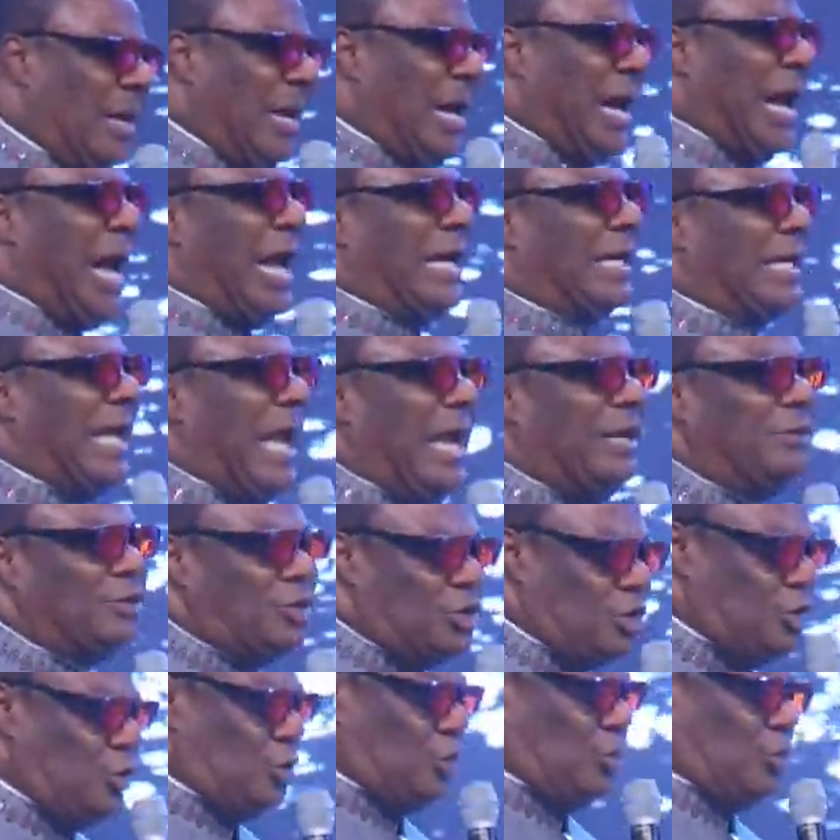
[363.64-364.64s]

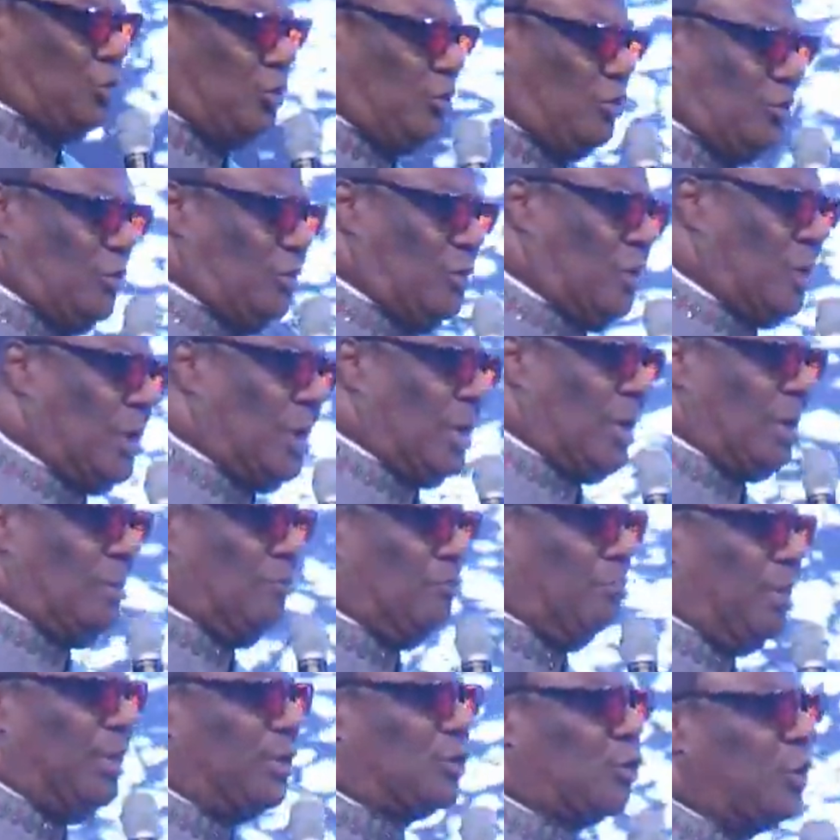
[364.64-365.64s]
against you
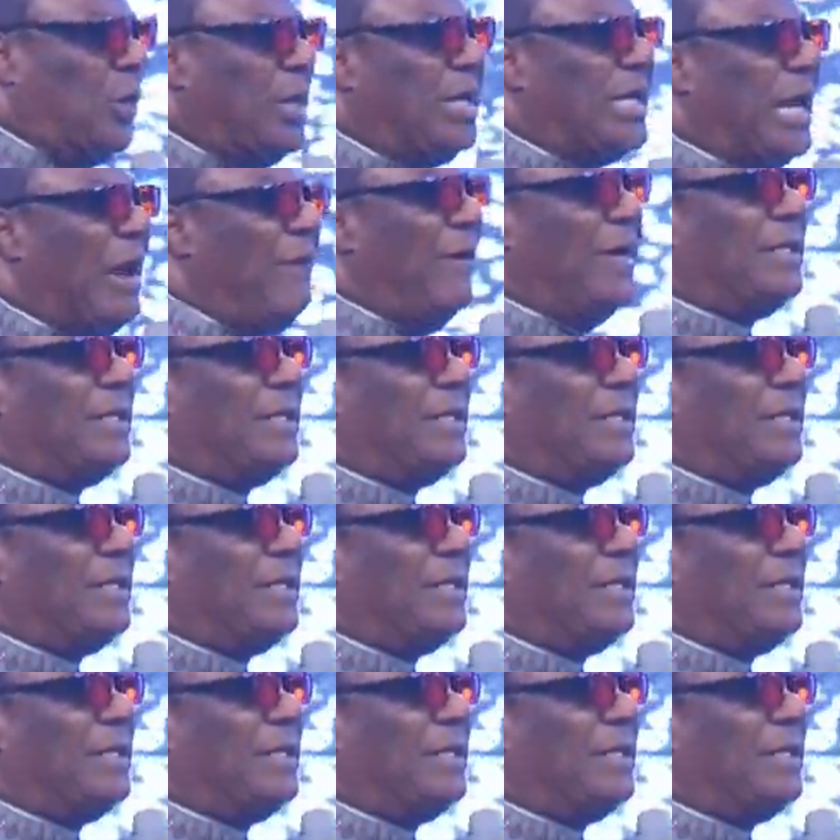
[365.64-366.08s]
between now and